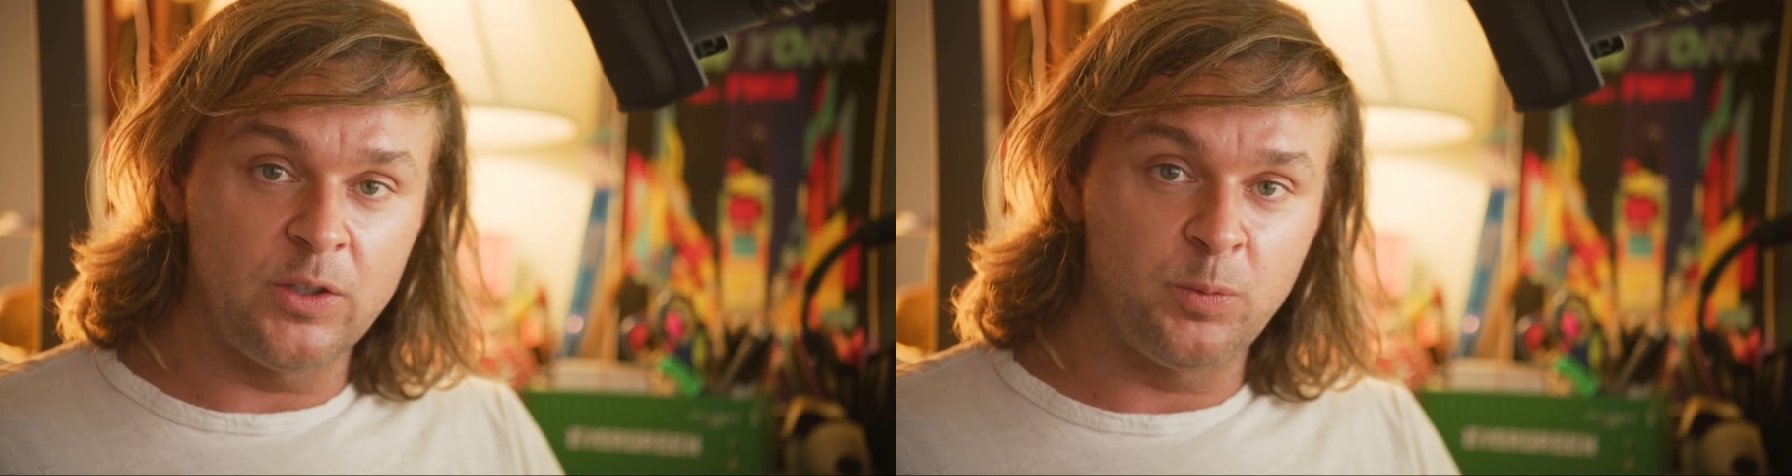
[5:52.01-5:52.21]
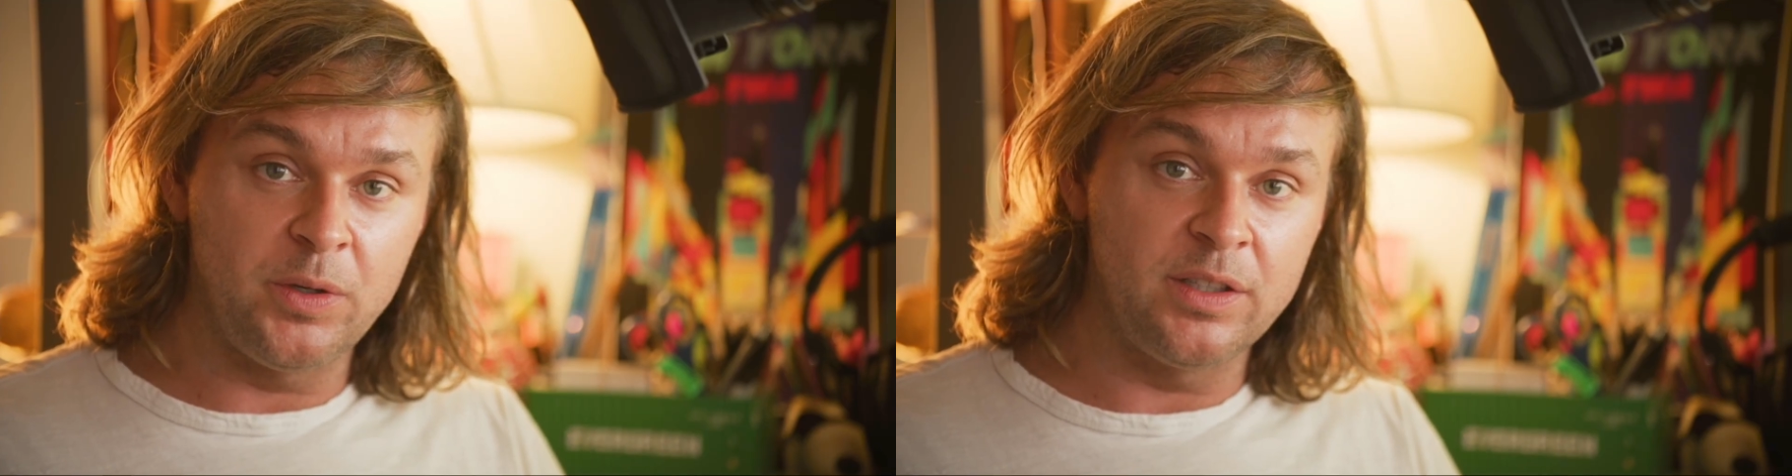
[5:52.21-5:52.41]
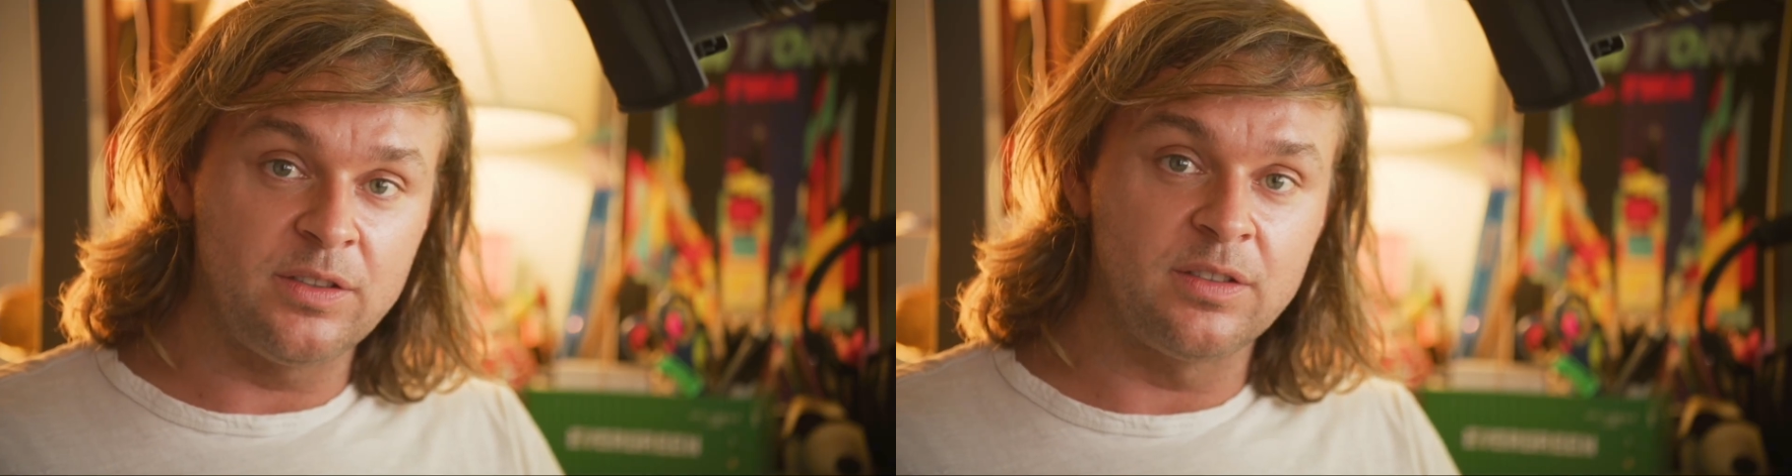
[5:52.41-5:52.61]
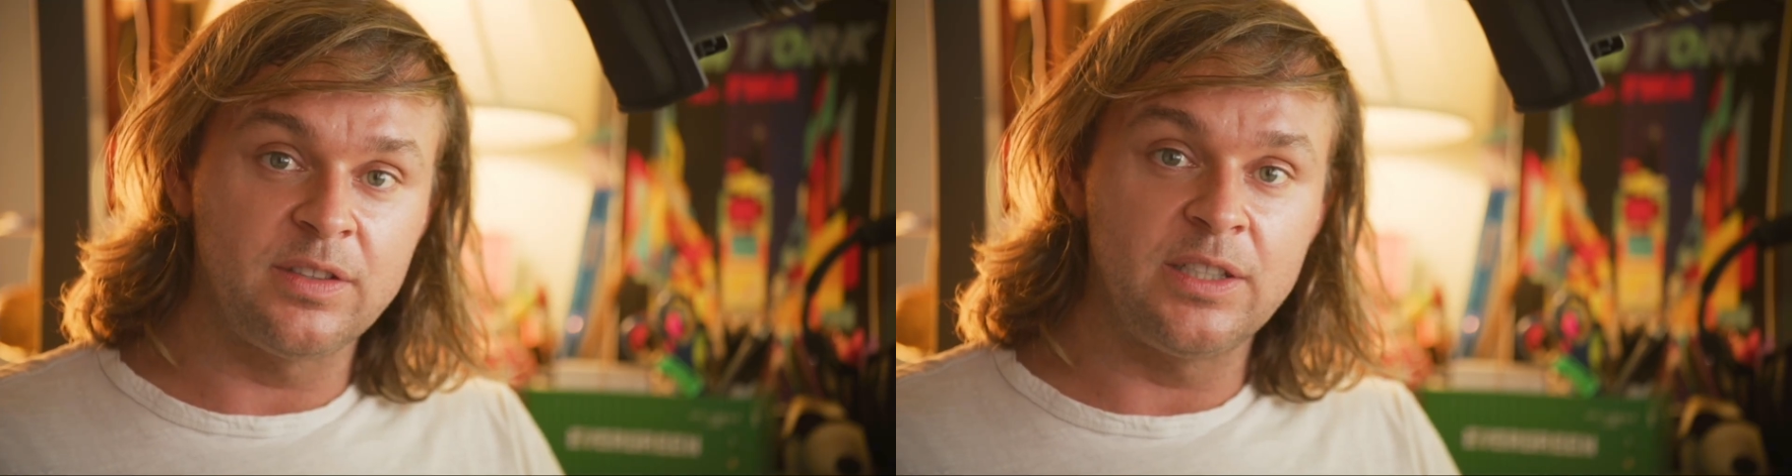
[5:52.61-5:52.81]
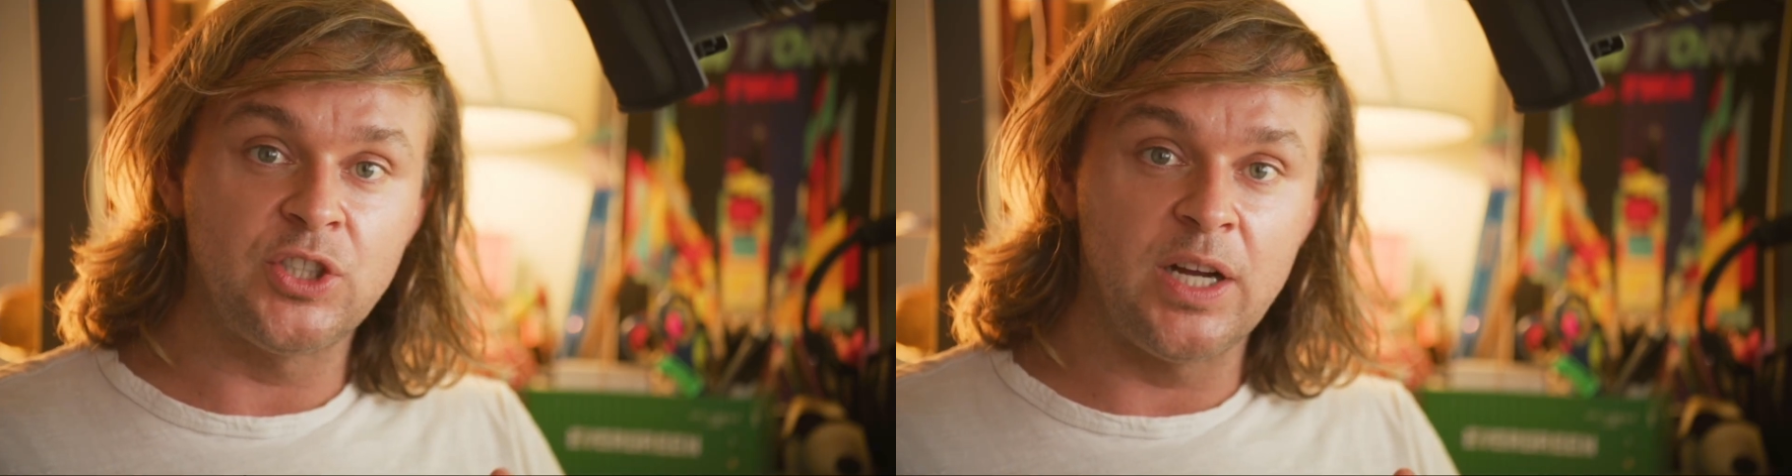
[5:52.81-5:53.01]
experienced in
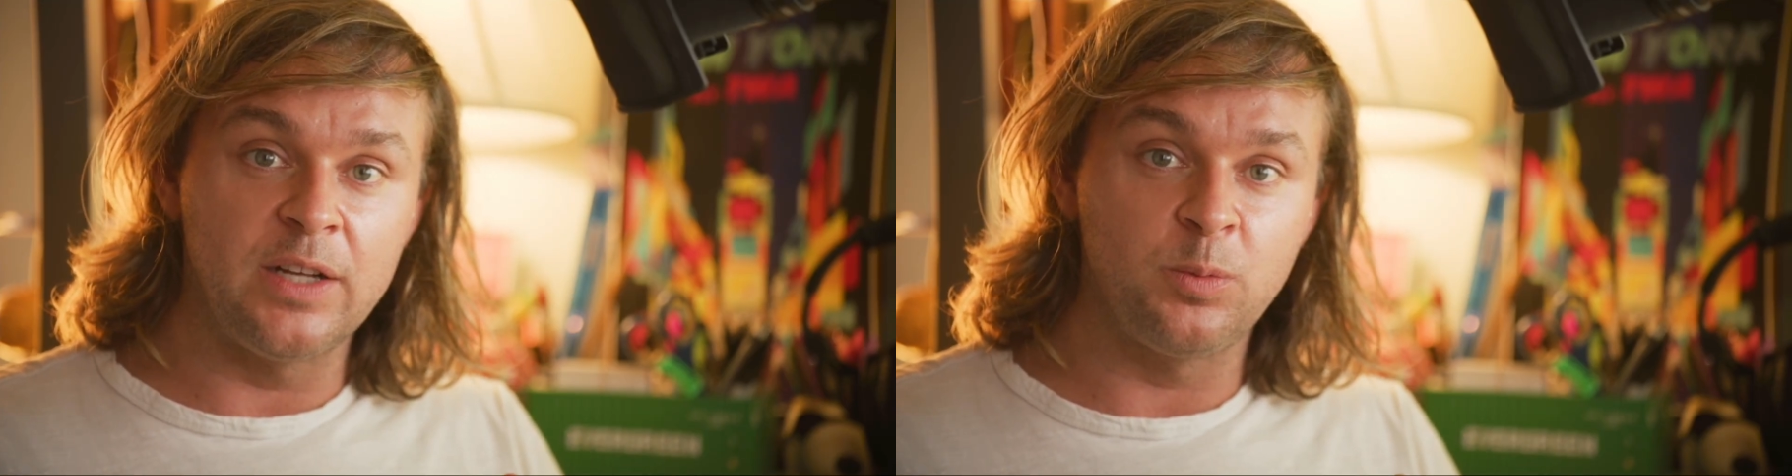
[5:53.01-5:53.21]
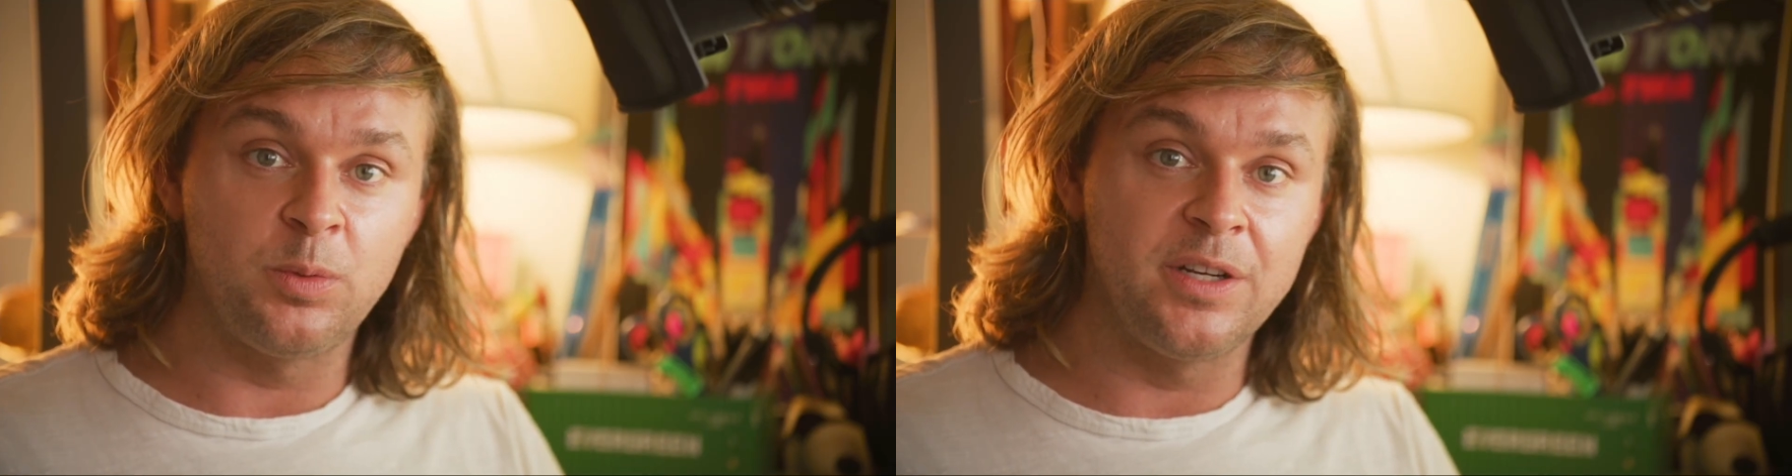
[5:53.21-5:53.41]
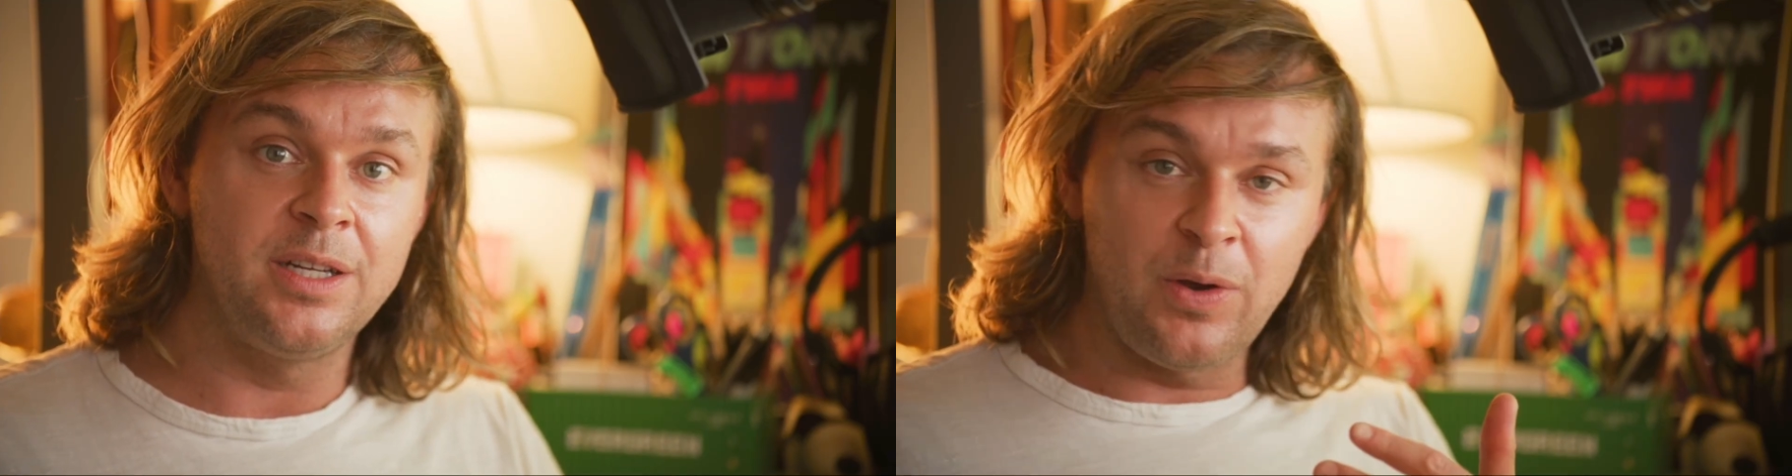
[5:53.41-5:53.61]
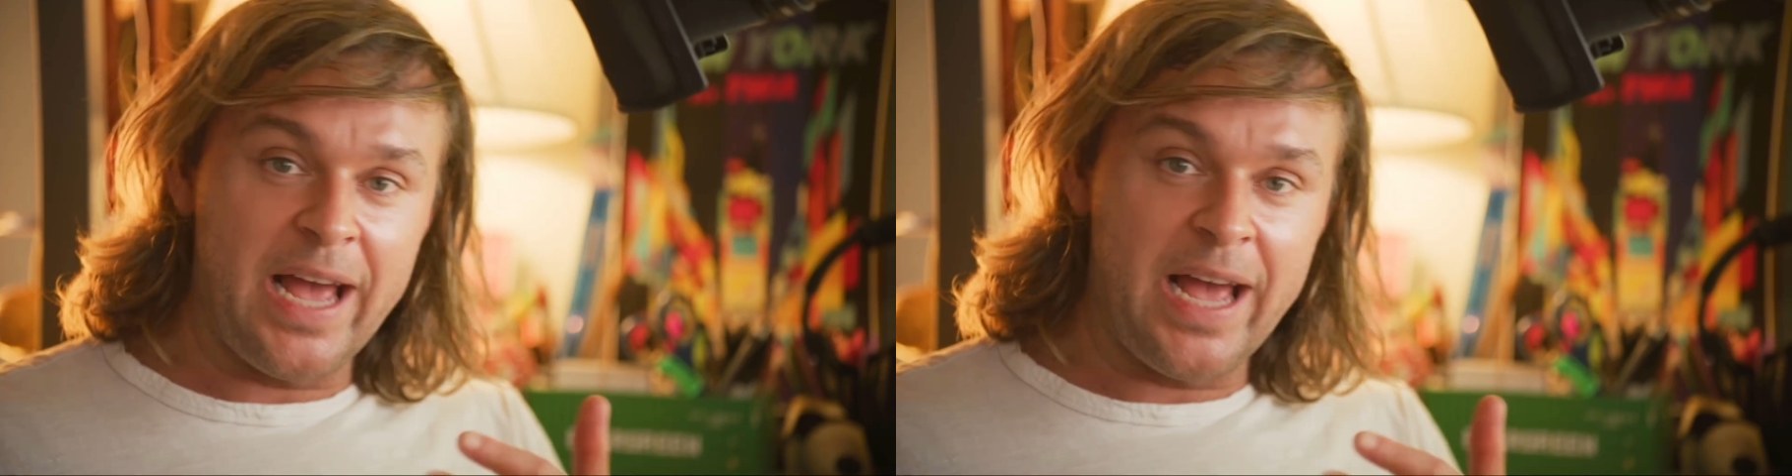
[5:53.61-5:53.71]
St. Johnsbury.